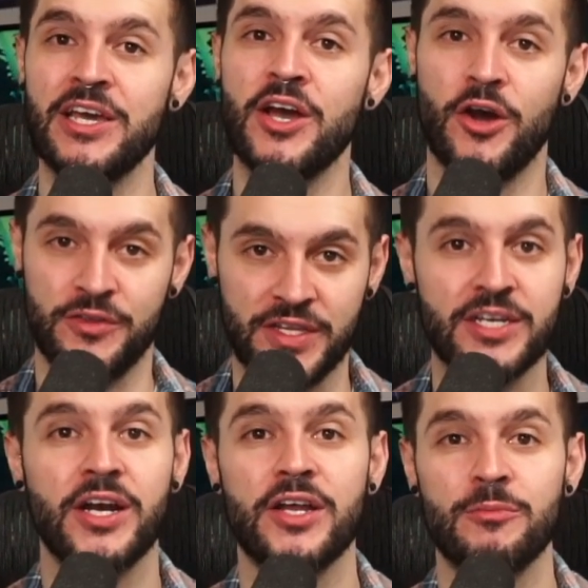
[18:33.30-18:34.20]
on the
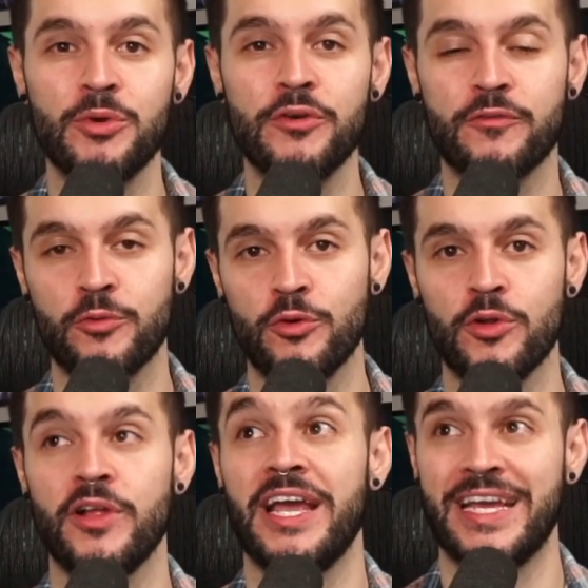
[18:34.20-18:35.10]
Cut a Move
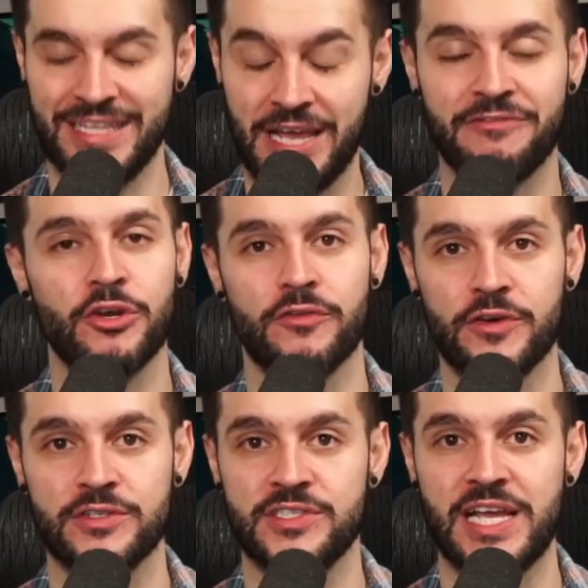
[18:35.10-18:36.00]
rule and
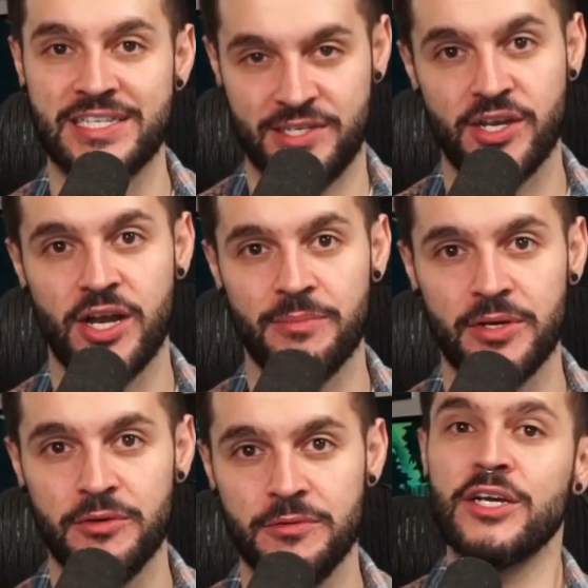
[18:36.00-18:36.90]
leftovers as a
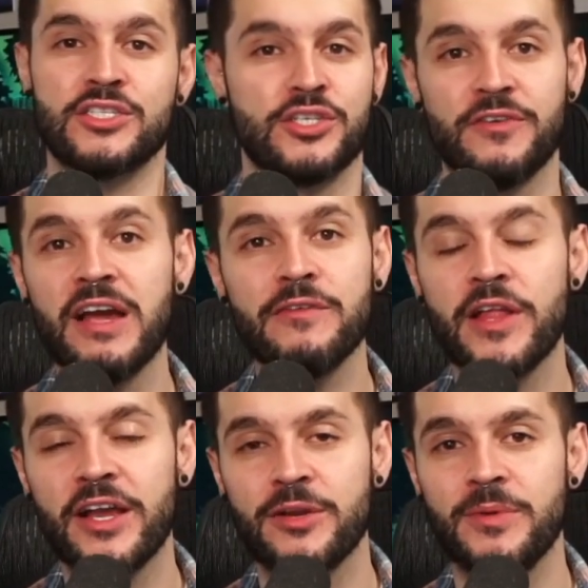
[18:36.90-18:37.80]
combo. Survival
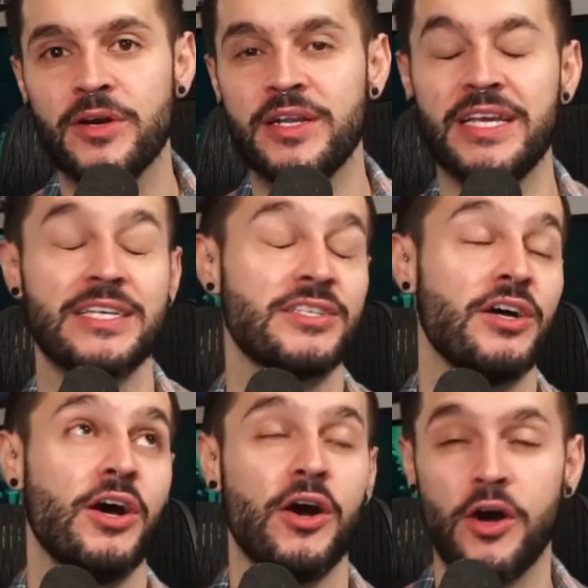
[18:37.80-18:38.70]
IronMON is
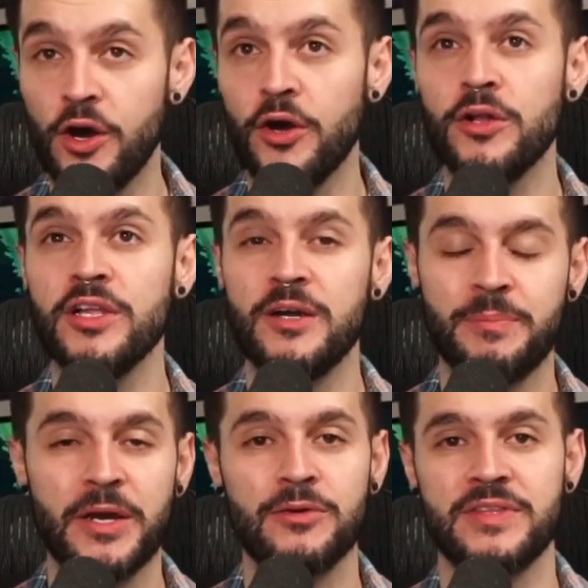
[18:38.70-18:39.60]
all
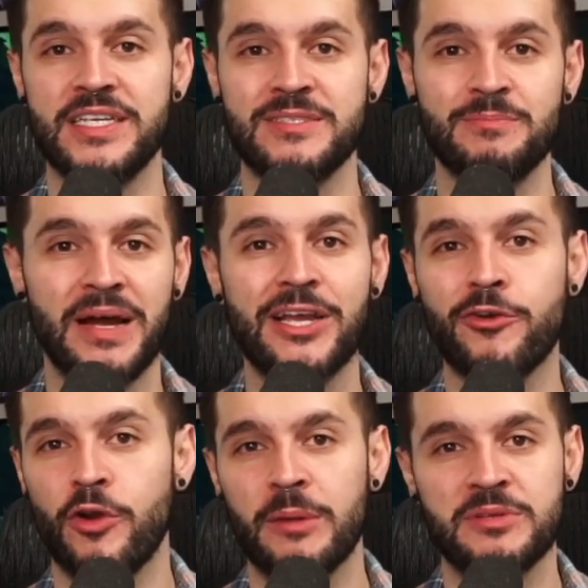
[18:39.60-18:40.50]
about these
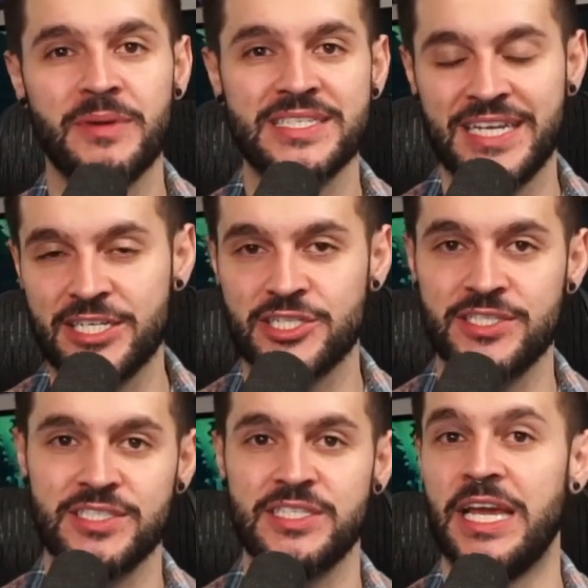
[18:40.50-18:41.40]
micro
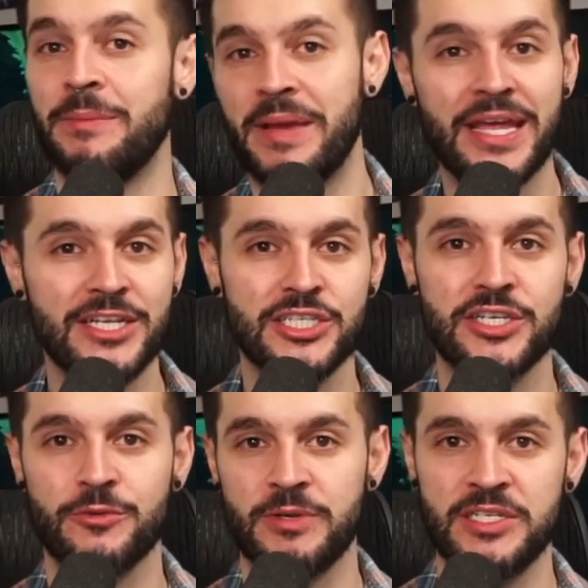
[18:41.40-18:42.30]
optimizations and managing
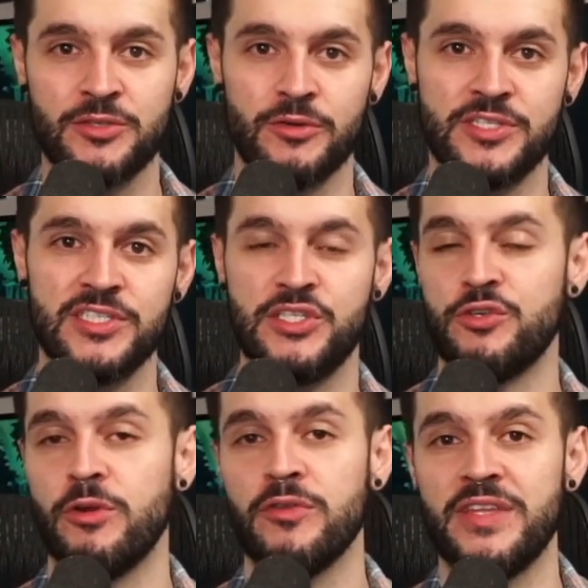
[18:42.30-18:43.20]
your resources
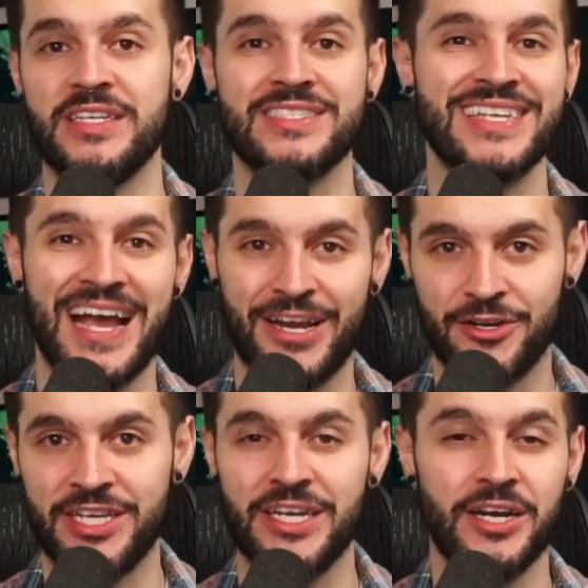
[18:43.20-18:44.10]
throughout the
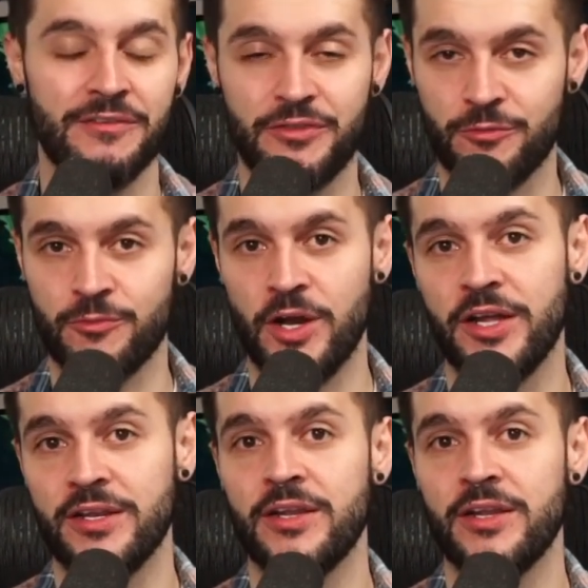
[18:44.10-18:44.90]
entirety of the run,